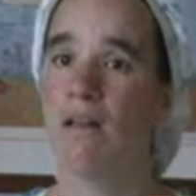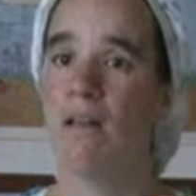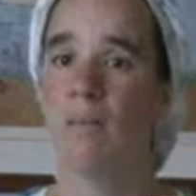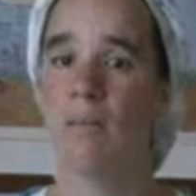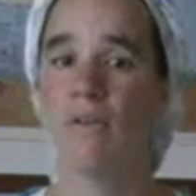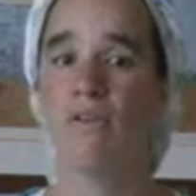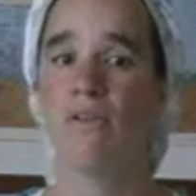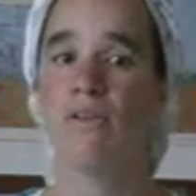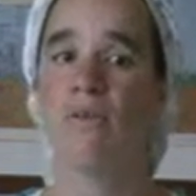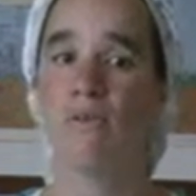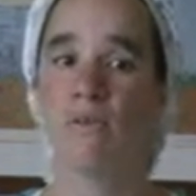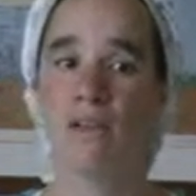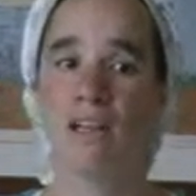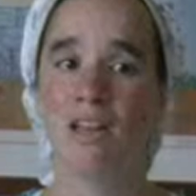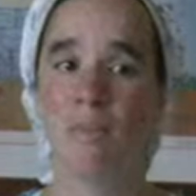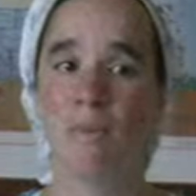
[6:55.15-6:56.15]
The person
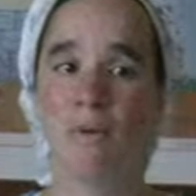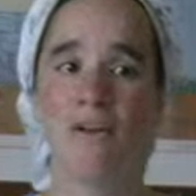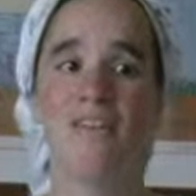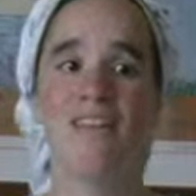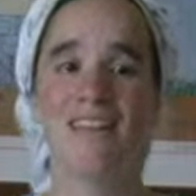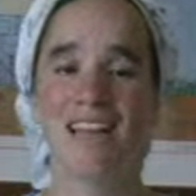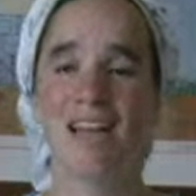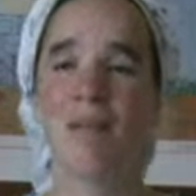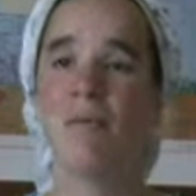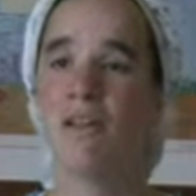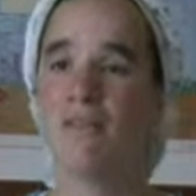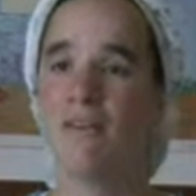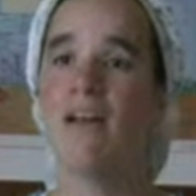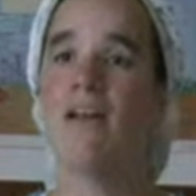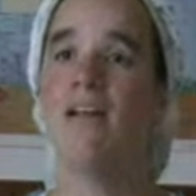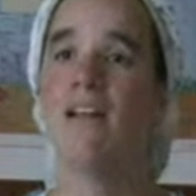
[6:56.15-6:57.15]
who's experiencing a bit
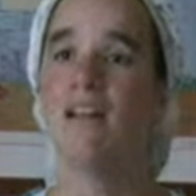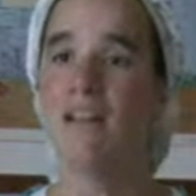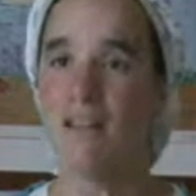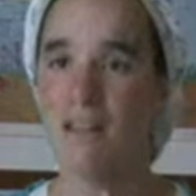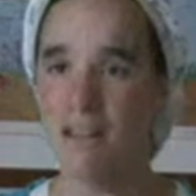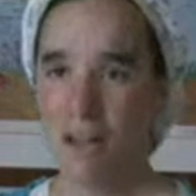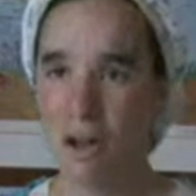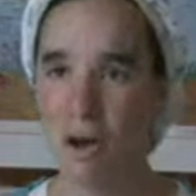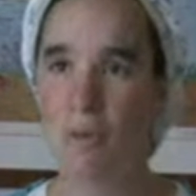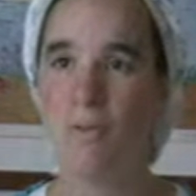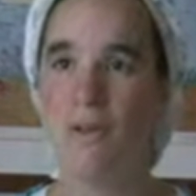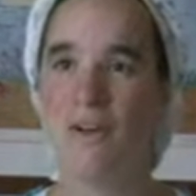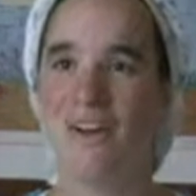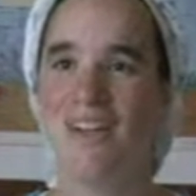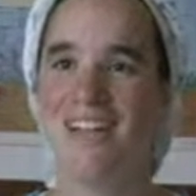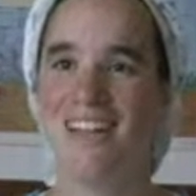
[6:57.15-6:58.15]
of a low
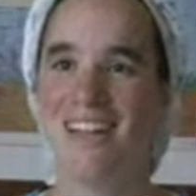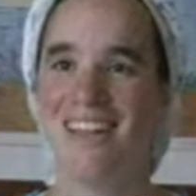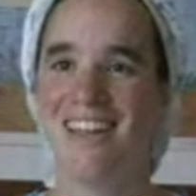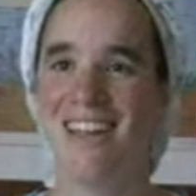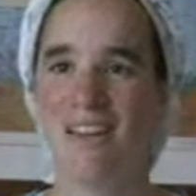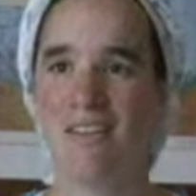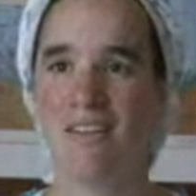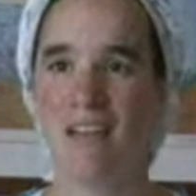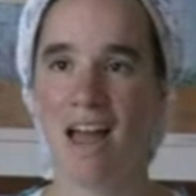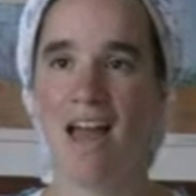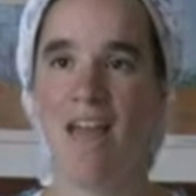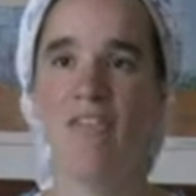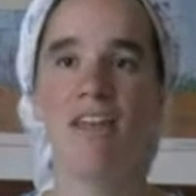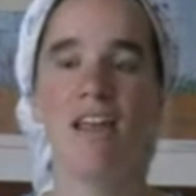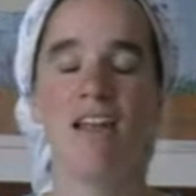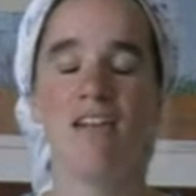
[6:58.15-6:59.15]
period, let's say, in their
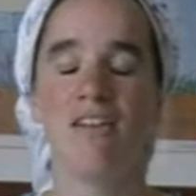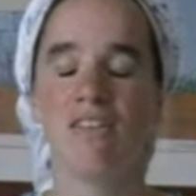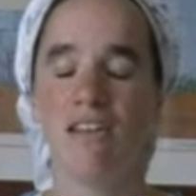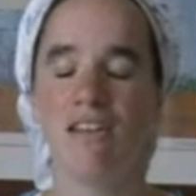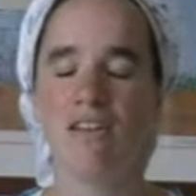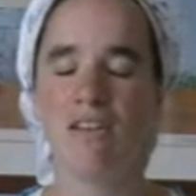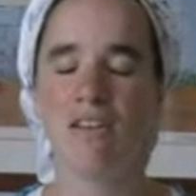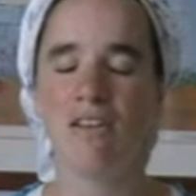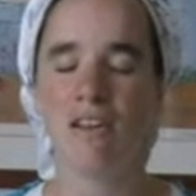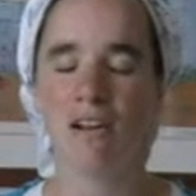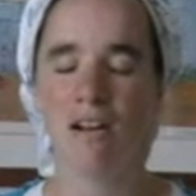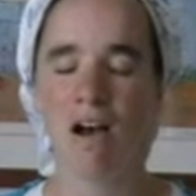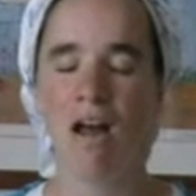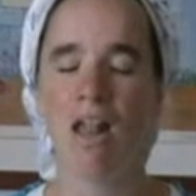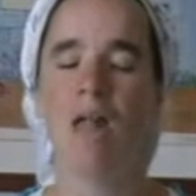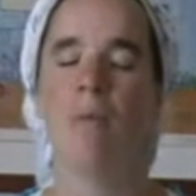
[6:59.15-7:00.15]
lives, and just is going to
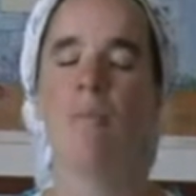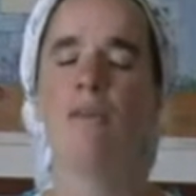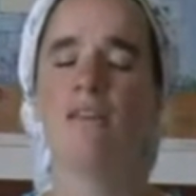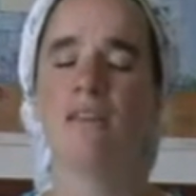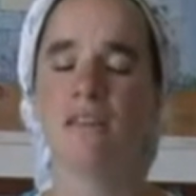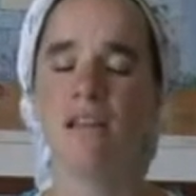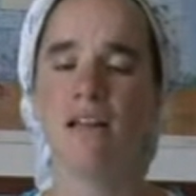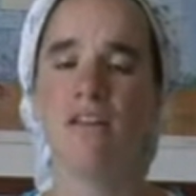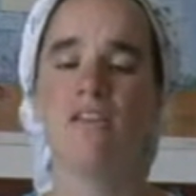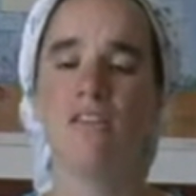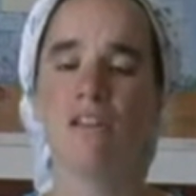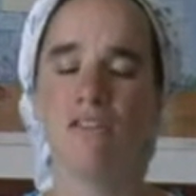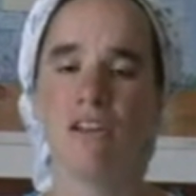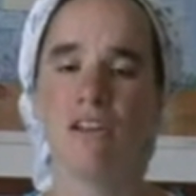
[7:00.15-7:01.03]
call out with such